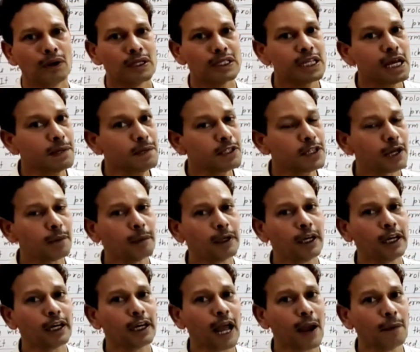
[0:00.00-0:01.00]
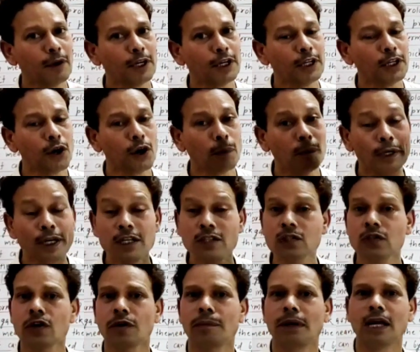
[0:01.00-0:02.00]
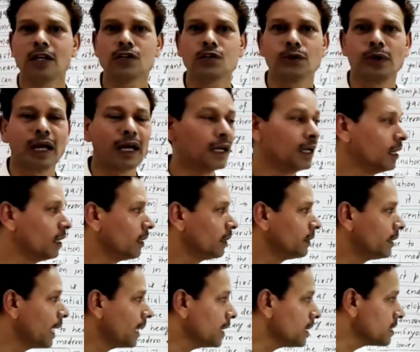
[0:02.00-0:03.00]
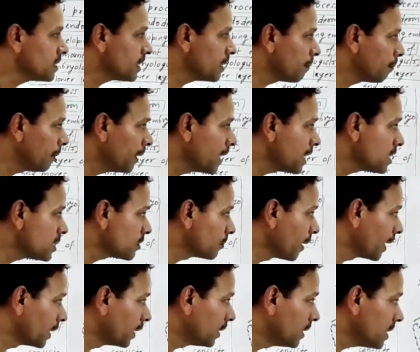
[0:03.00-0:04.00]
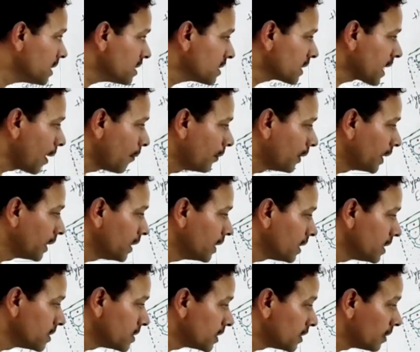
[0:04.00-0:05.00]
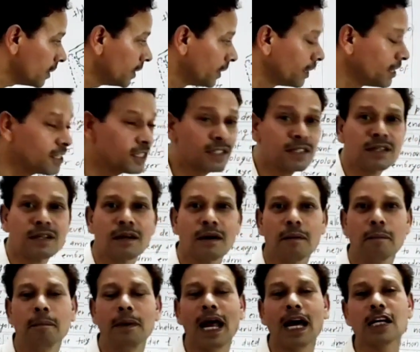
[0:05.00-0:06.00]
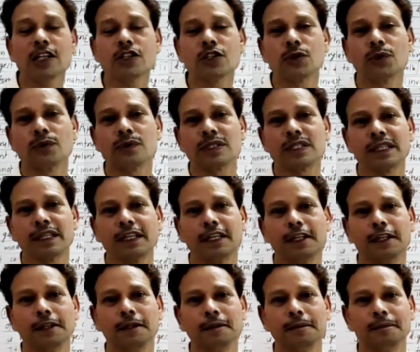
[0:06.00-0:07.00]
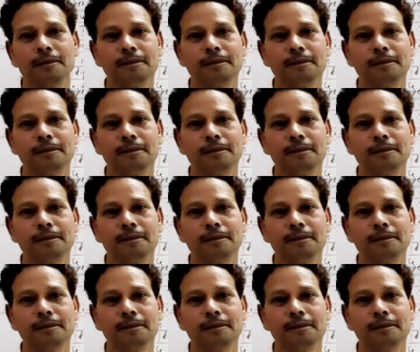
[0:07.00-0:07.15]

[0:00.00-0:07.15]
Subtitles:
subgerminal cavity of disco blastula, that is replaced by this cavity, it is blastocoel.